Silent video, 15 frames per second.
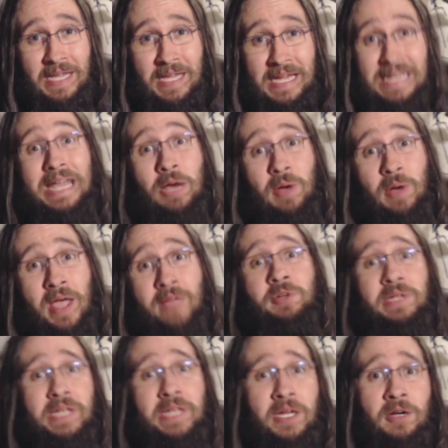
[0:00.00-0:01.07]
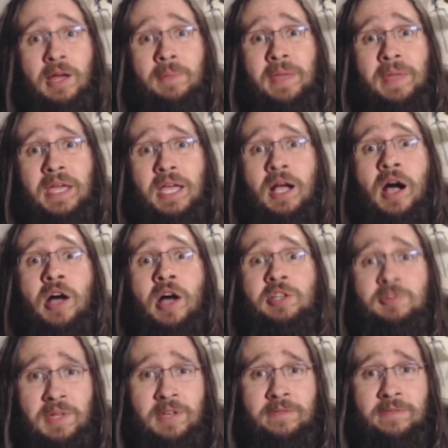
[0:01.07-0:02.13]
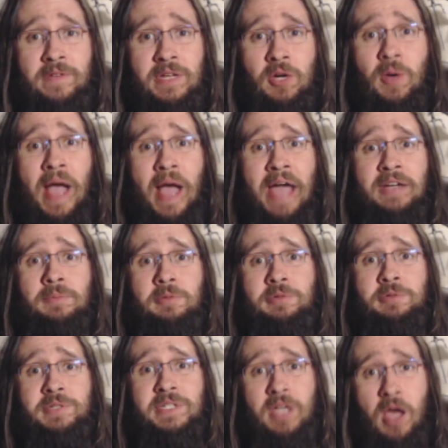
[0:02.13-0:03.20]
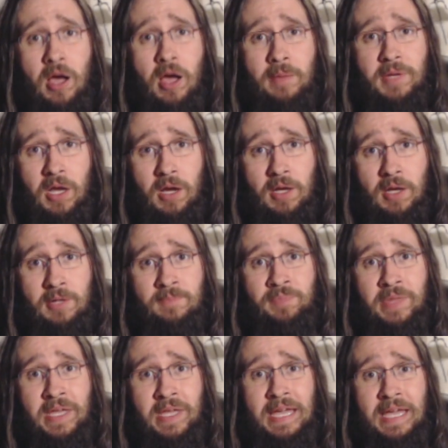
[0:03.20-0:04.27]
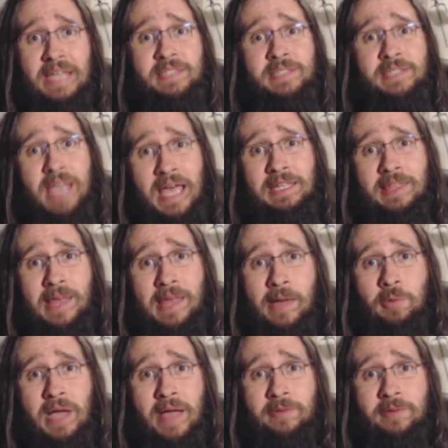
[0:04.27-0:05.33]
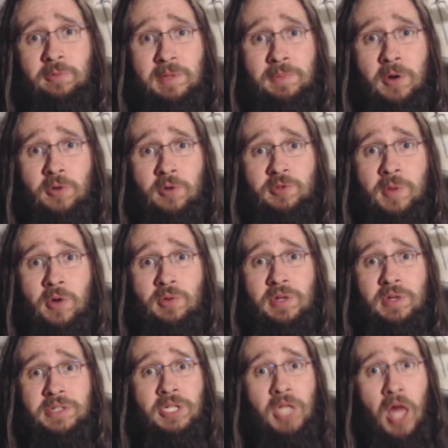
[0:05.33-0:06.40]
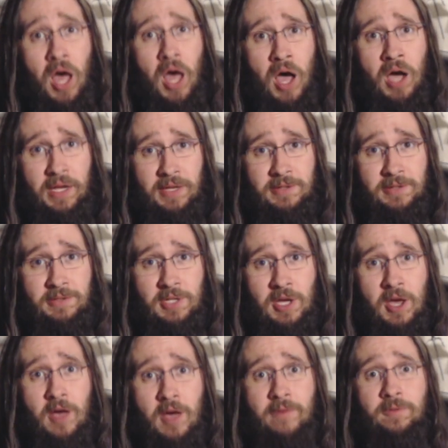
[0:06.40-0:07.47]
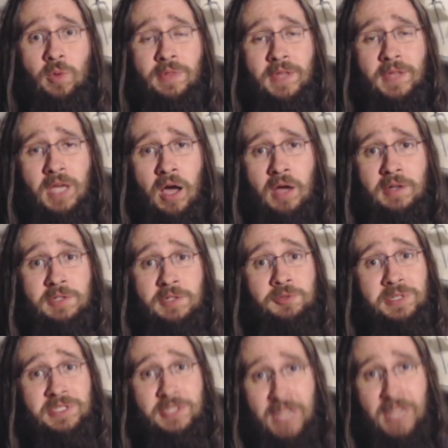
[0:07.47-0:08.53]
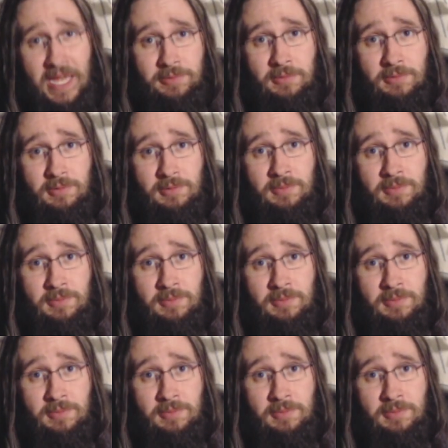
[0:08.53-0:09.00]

Now every year I make a cosplay video at Emerald City Comic Con. Sadly that will have to be postponed until August for when the con is rescheduled.